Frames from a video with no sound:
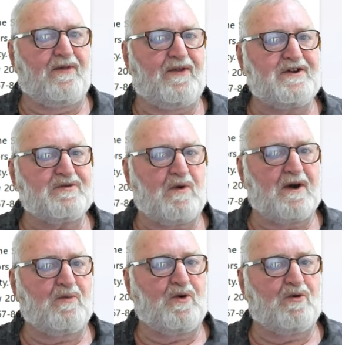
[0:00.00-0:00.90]
this
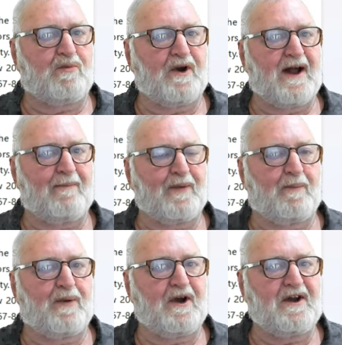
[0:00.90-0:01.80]
one will bring up the
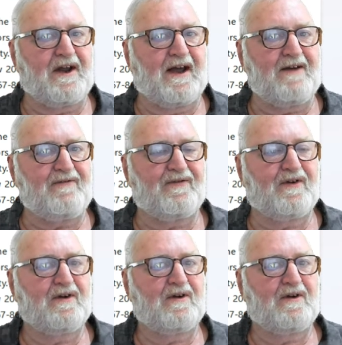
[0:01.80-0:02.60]
PDF.